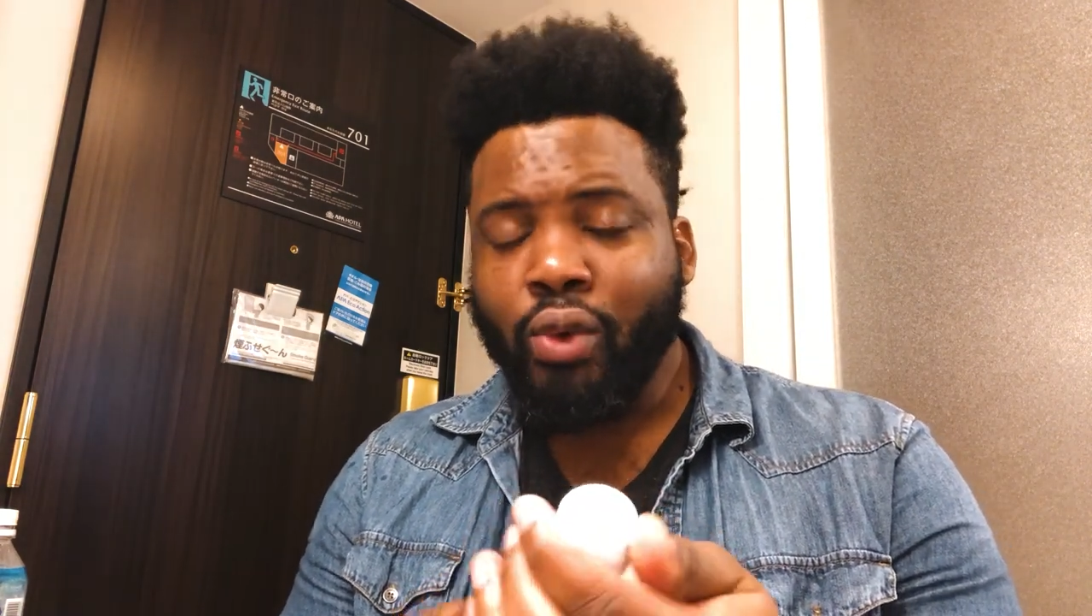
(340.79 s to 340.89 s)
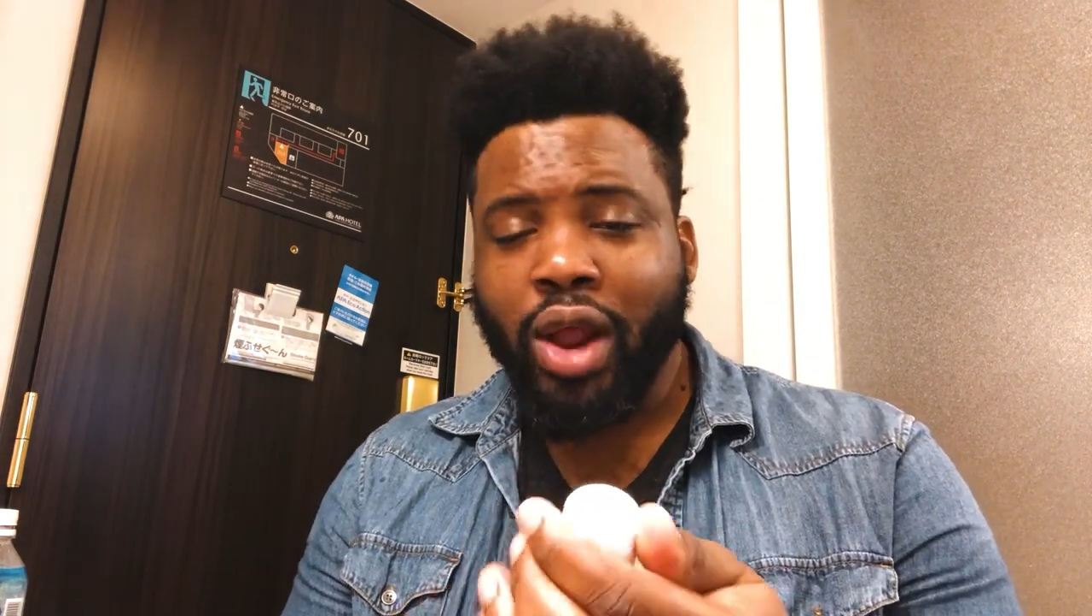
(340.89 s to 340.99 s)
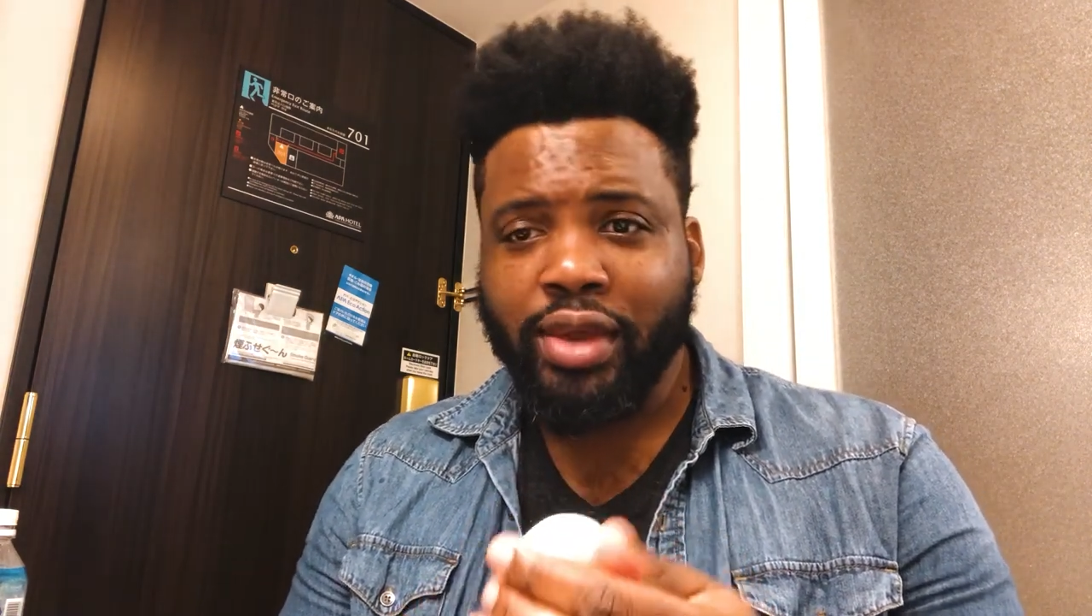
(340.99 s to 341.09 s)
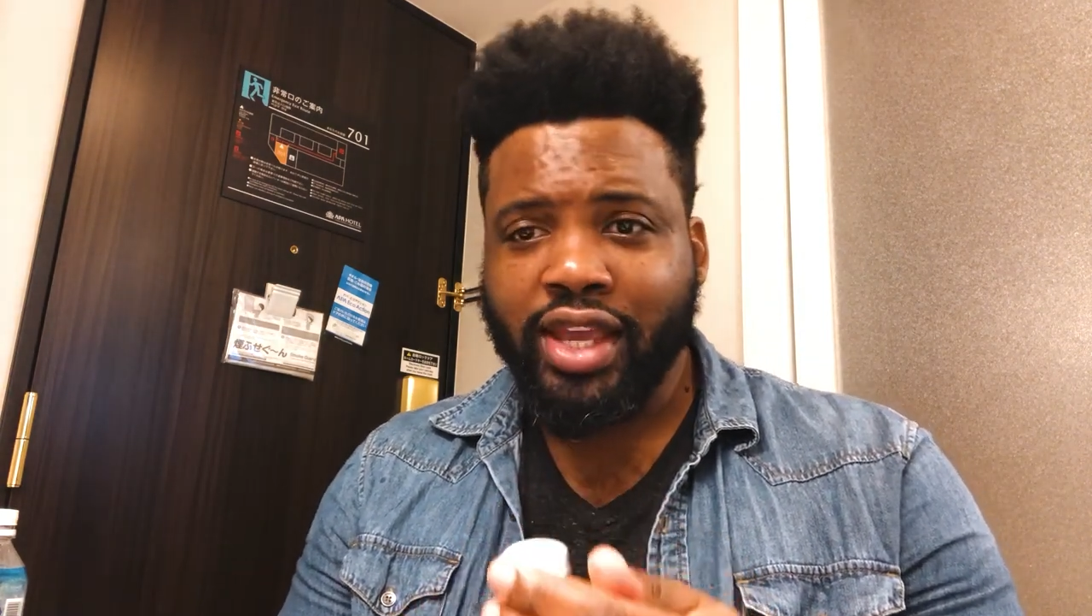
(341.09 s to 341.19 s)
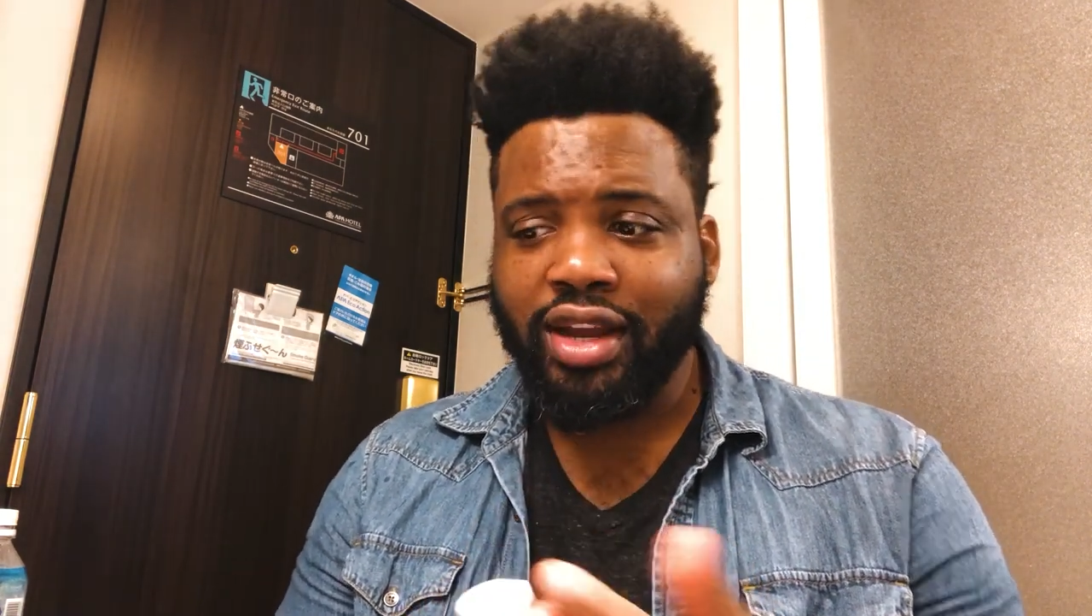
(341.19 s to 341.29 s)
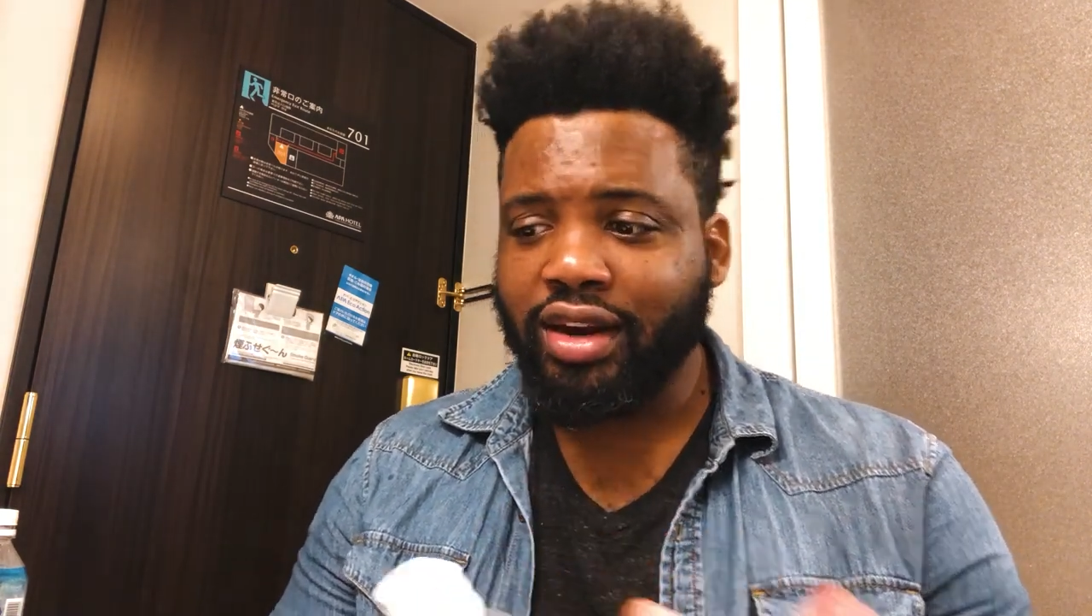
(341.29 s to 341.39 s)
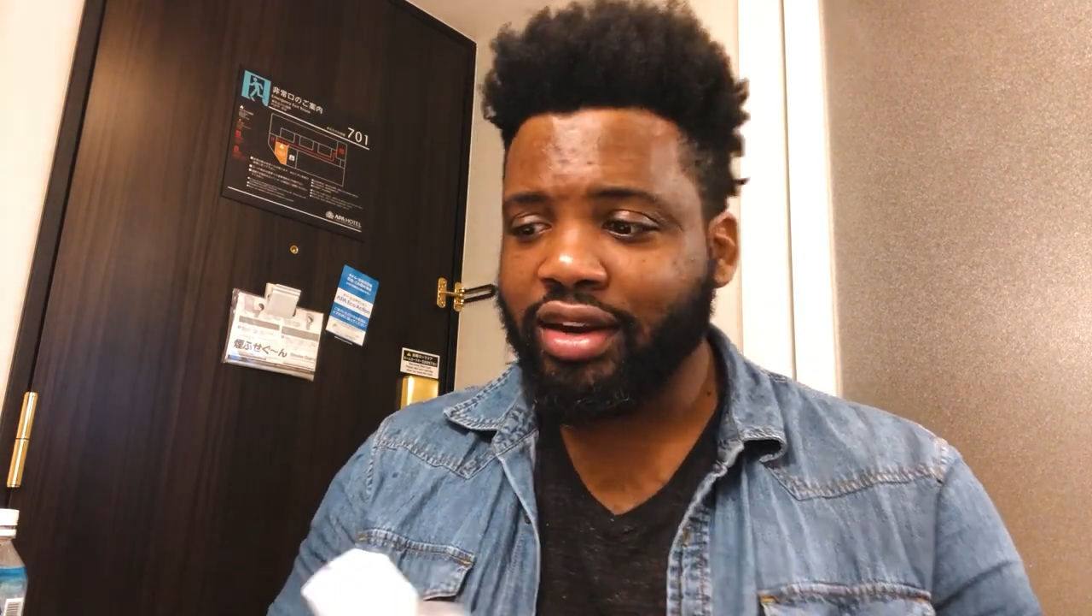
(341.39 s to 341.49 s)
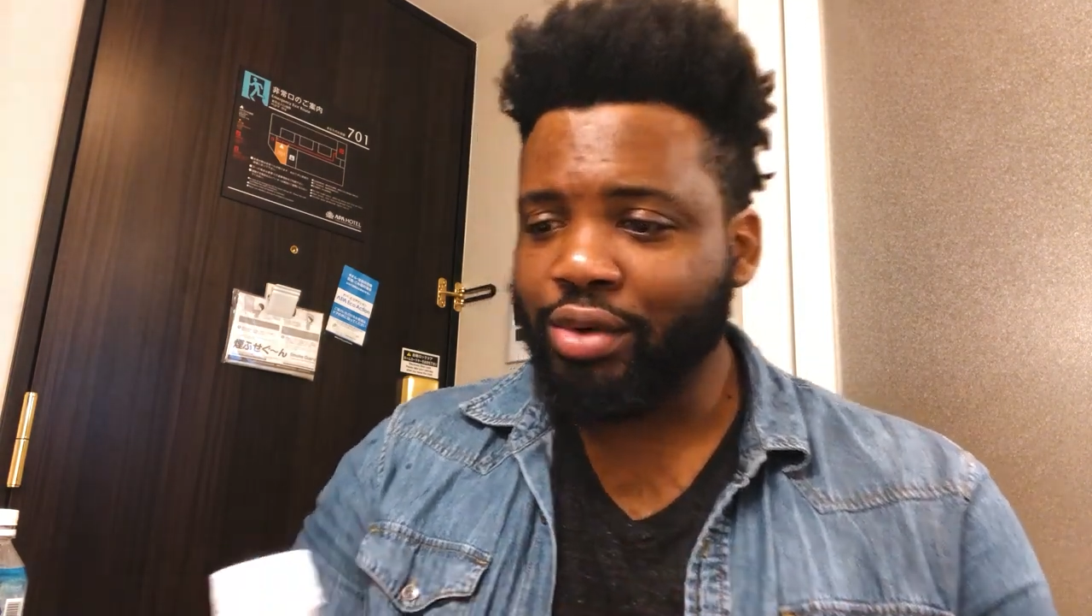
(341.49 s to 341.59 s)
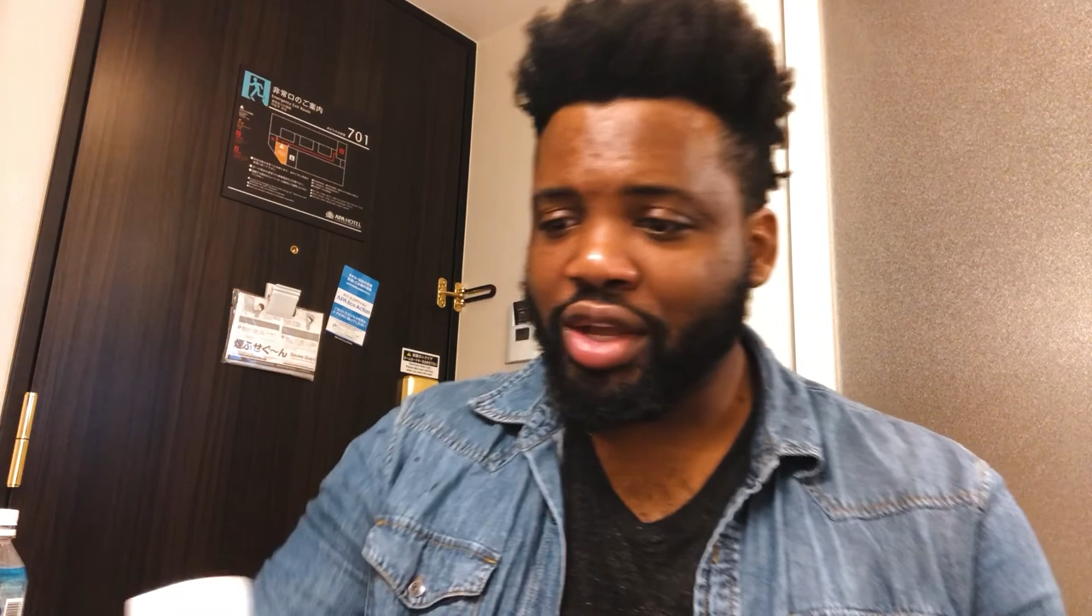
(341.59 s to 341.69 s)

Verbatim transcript: while we're here,